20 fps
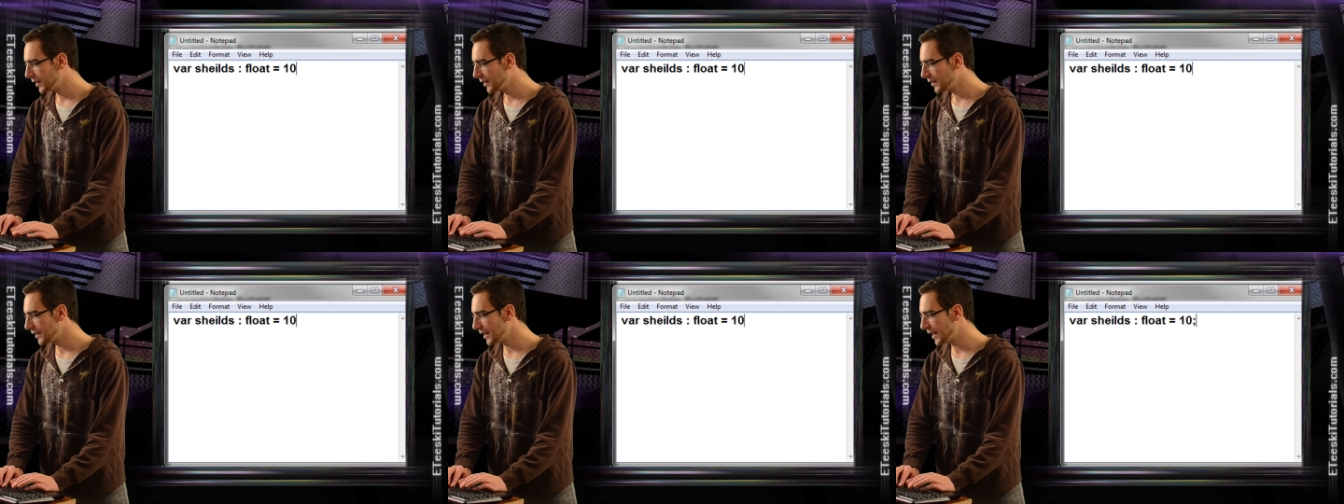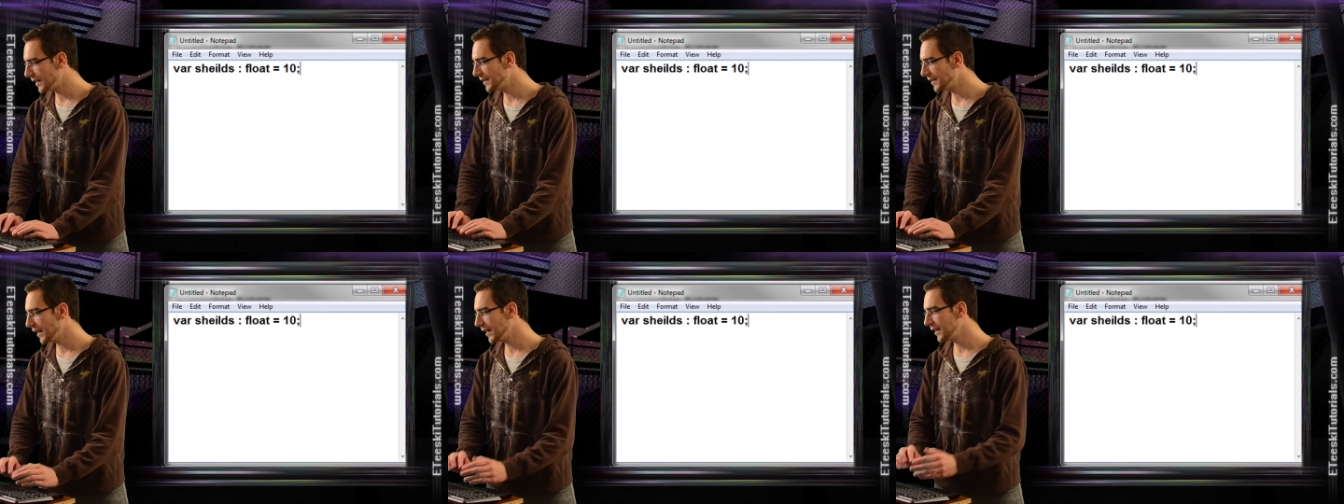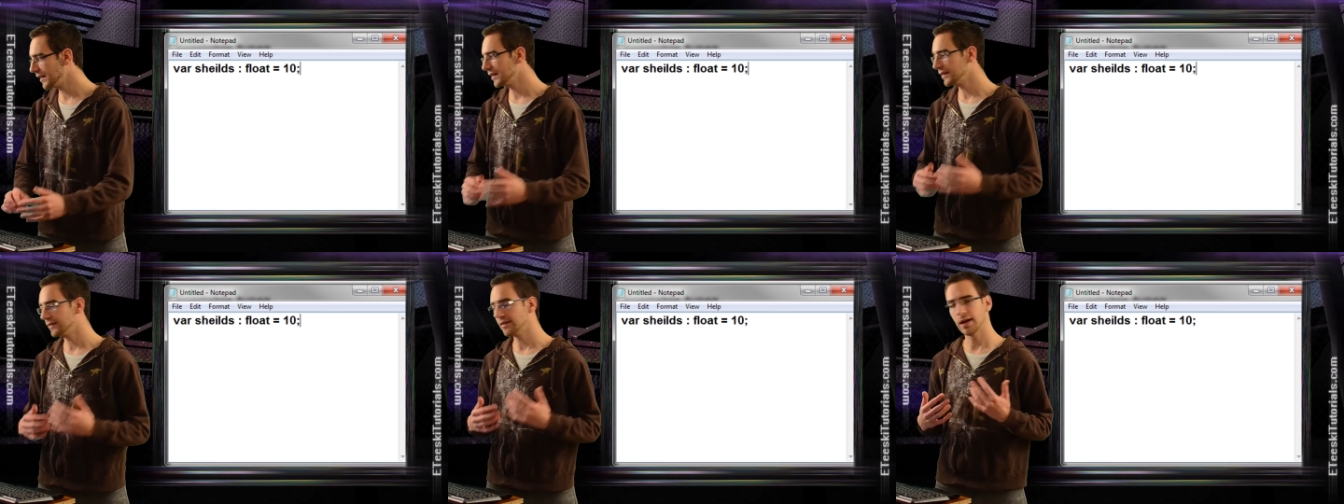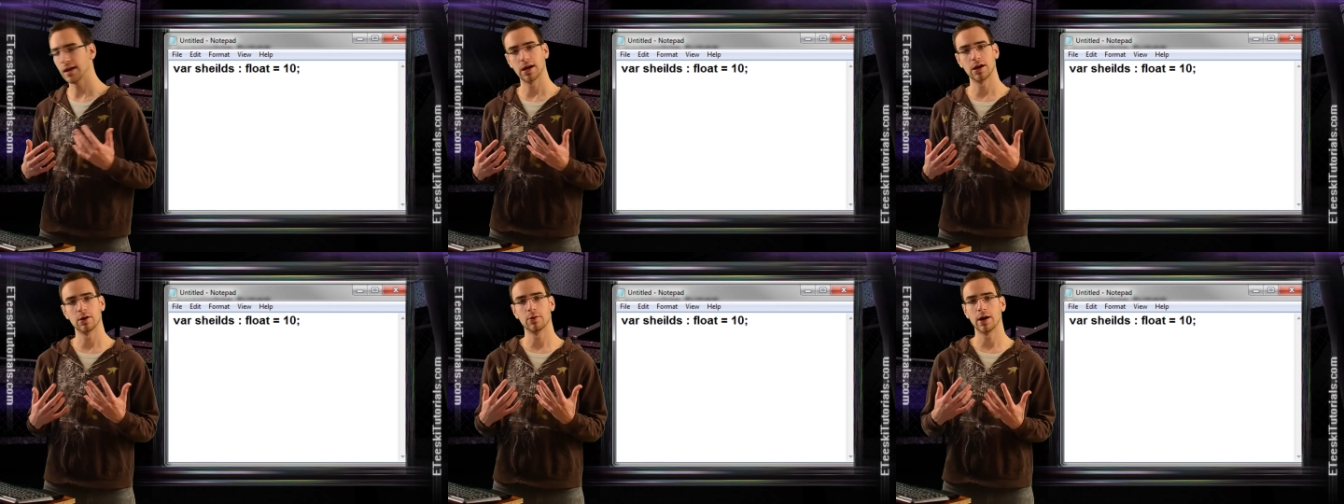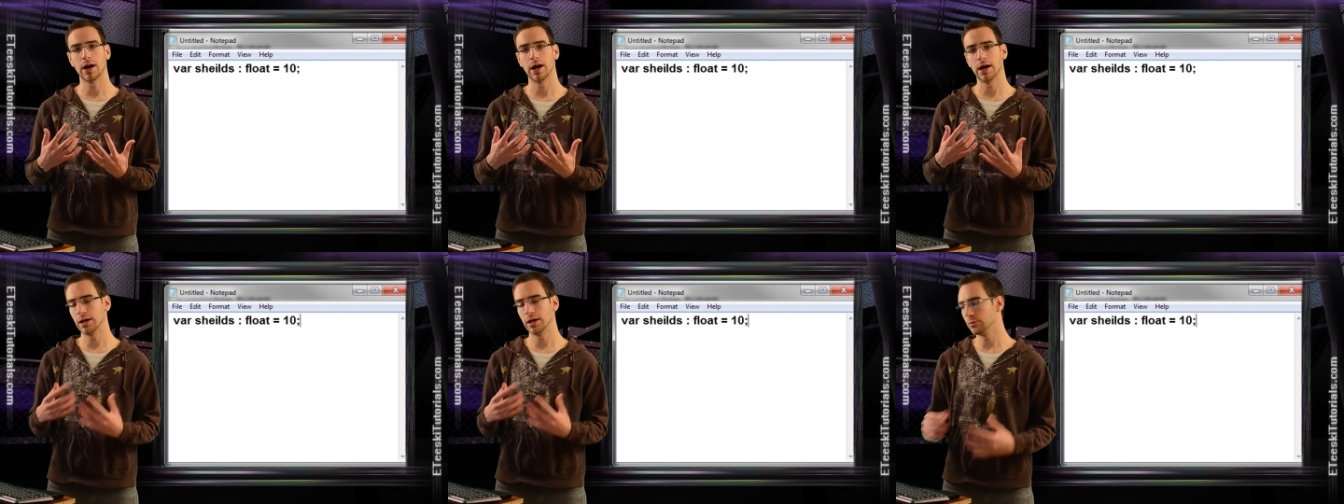yeah, that is
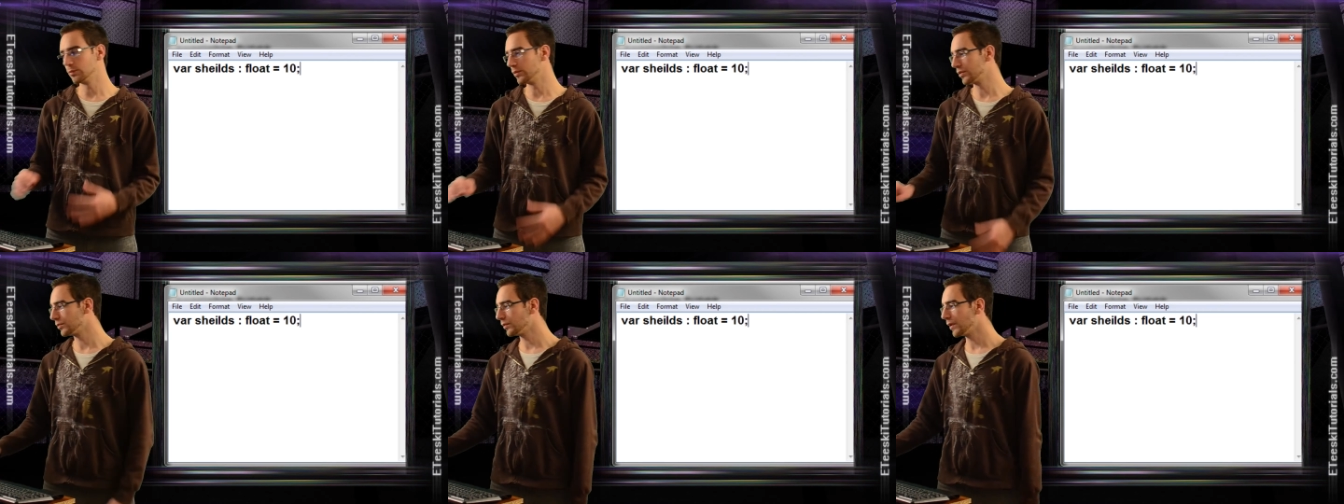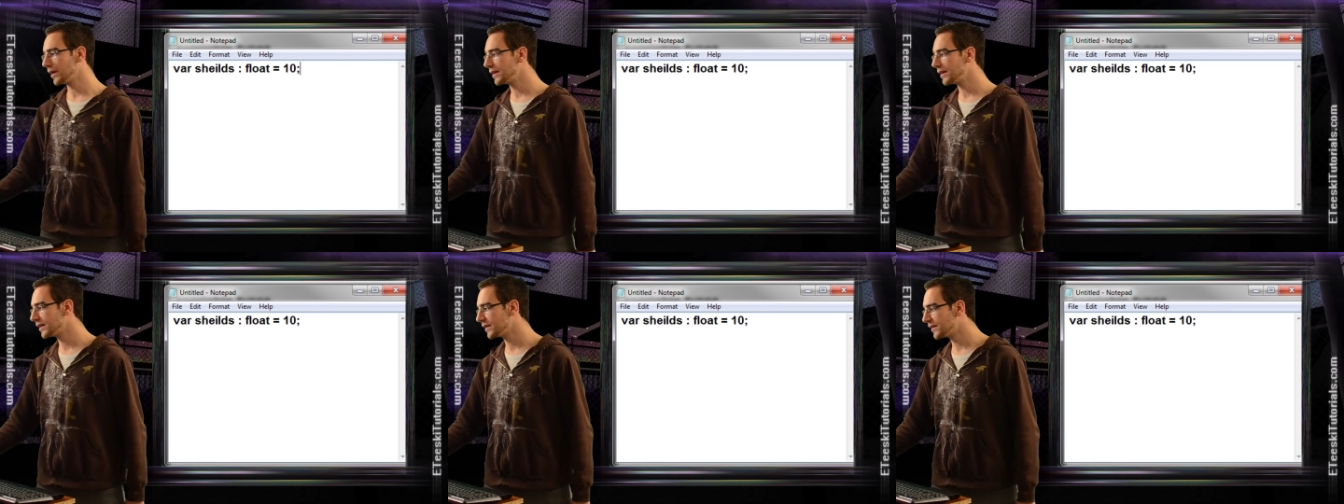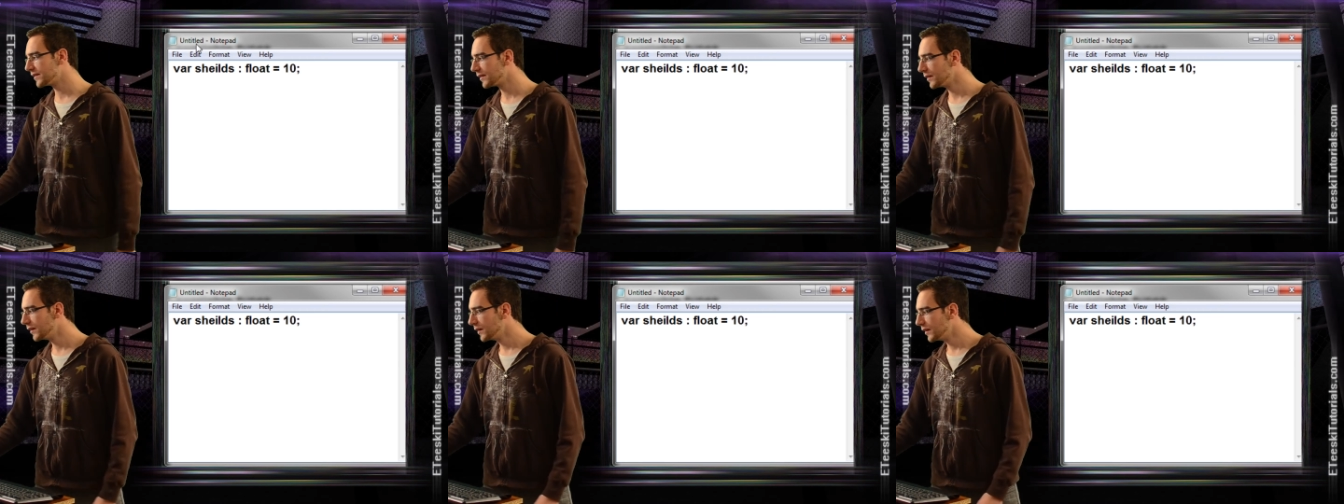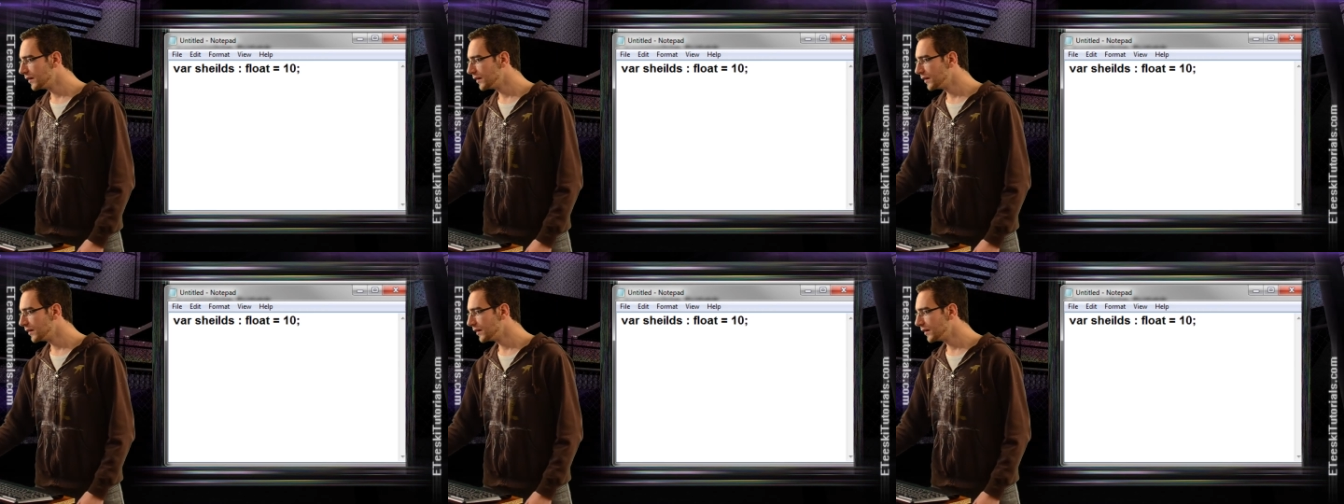how I would write it.